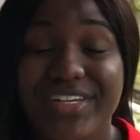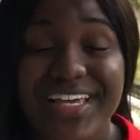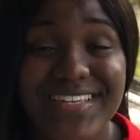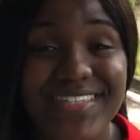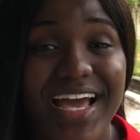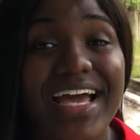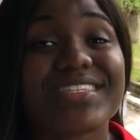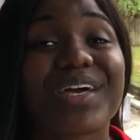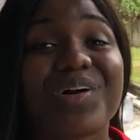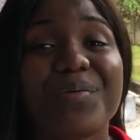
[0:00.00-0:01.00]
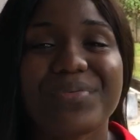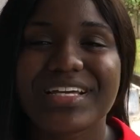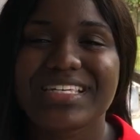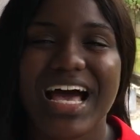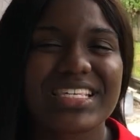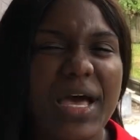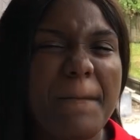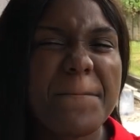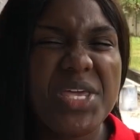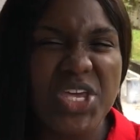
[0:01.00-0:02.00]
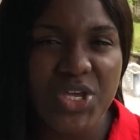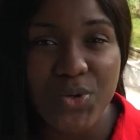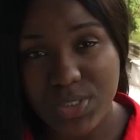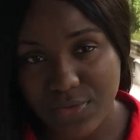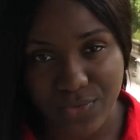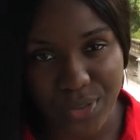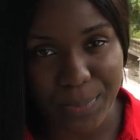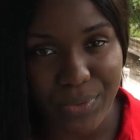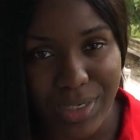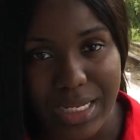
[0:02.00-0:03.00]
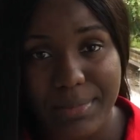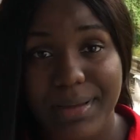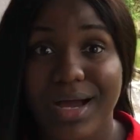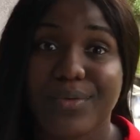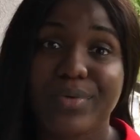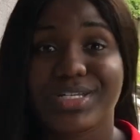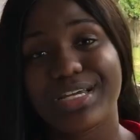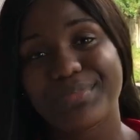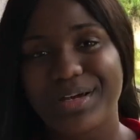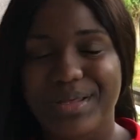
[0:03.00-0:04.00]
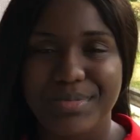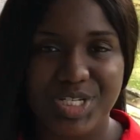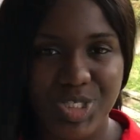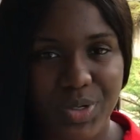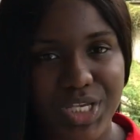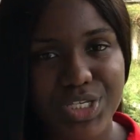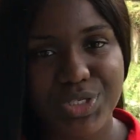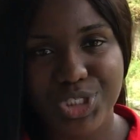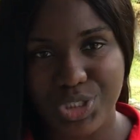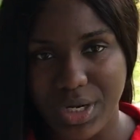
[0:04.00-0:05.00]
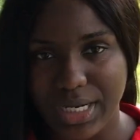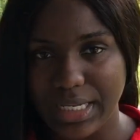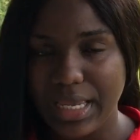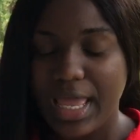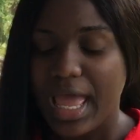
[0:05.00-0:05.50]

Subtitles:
yes guys, the complex has a beautiful pool at the back, which I'm going to be showing you shortly.